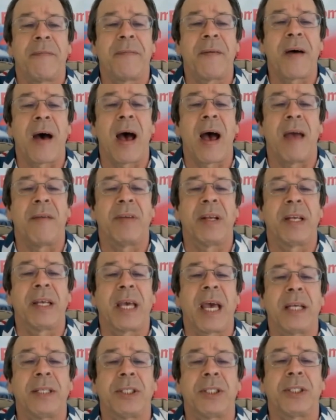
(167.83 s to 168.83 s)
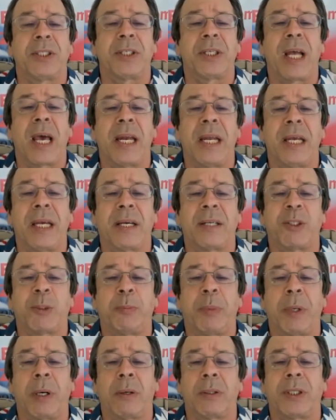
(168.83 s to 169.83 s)
5, engages in any
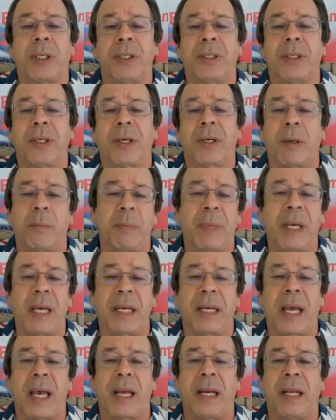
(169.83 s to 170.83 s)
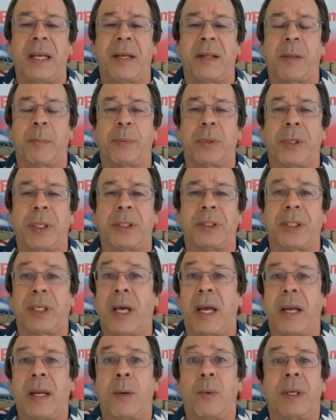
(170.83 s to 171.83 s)
conspiracy to commit any of the
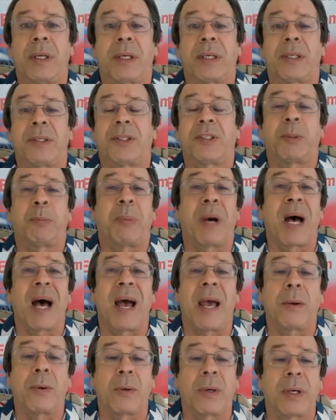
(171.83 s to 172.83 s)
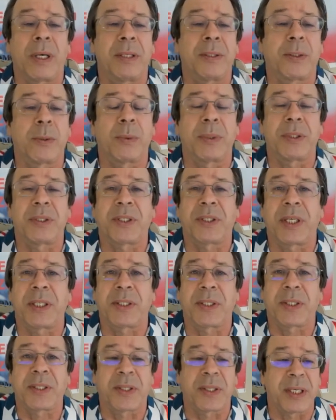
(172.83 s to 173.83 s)
precepts, anyone conspiring to
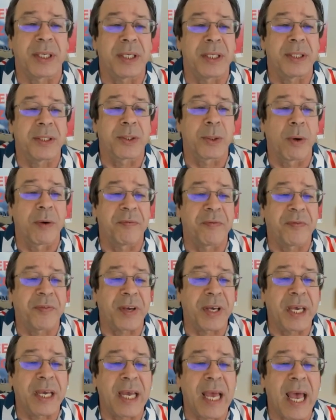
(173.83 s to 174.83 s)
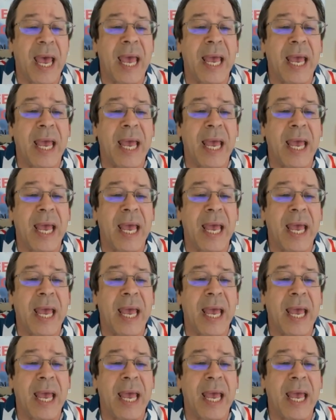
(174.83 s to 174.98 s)
assist these, or V,